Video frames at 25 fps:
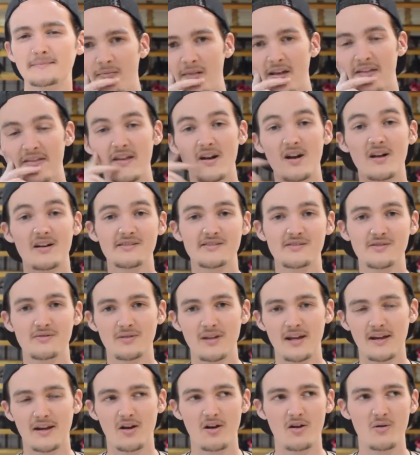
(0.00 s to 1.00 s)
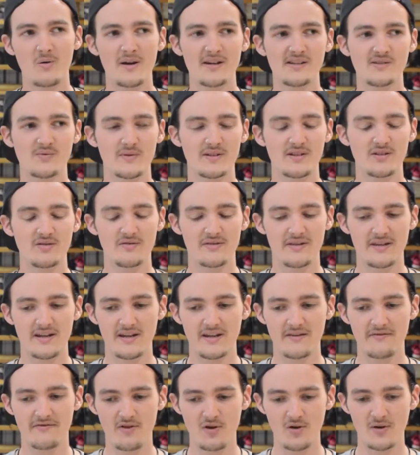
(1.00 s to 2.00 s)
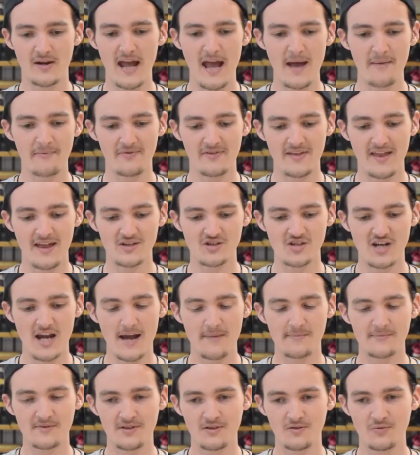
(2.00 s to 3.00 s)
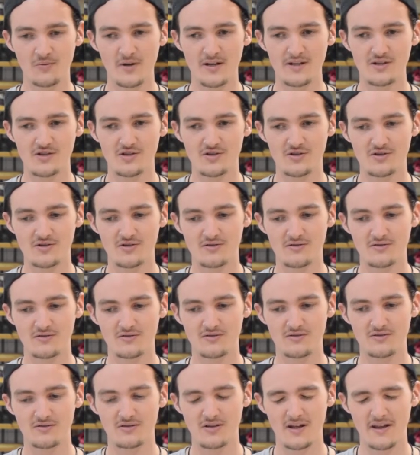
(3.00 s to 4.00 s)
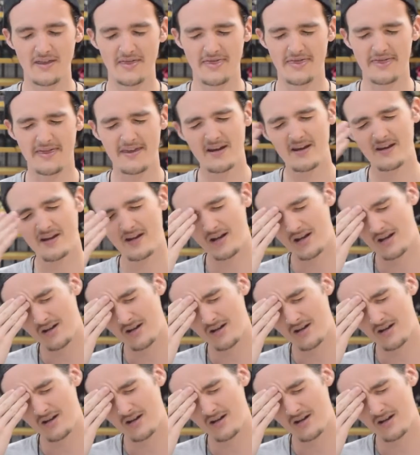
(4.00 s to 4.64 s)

And then also, like always, we do the vocab for that chapter, which I think